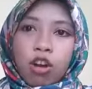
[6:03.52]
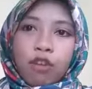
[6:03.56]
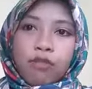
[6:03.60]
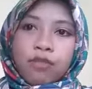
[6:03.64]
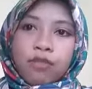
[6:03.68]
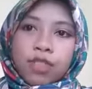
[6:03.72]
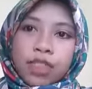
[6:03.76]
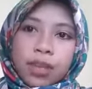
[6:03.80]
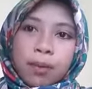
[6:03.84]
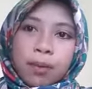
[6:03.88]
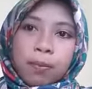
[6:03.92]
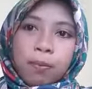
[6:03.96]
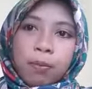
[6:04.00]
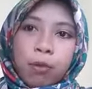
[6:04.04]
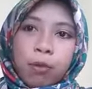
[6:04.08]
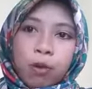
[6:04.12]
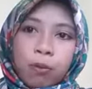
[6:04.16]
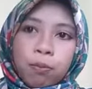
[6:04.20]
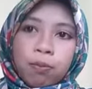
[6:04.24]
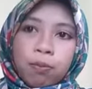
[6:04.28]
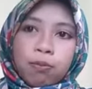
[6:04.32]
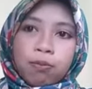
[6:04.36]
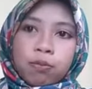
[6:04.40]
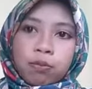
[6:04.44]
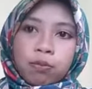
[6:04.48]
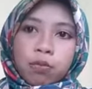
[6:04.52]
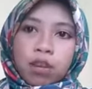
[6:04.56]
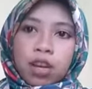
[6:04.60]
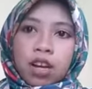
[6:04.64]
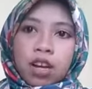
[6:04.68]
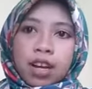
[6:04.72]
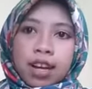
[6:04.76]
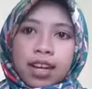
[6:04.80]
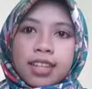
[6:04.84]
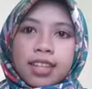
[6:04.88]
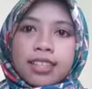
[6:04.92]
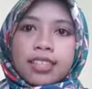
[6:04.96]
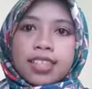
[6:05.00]
of the Pope
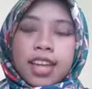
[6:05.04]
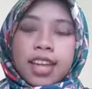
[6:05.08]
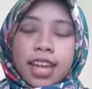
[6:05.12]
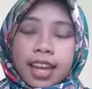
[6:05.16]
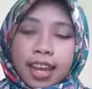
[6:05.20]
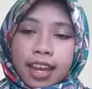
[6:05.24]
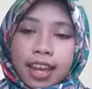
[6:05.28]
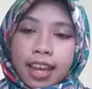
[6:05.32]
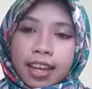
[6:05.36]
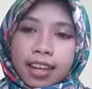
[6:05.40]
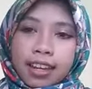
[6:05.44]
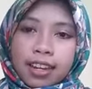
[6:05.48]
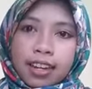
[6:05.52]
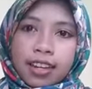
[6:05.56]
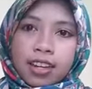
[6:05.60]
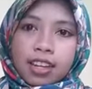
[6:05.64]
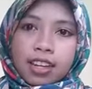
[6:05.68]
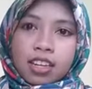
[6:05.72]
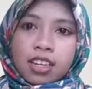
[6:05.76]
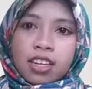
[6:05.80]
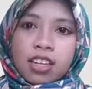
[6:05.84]
as head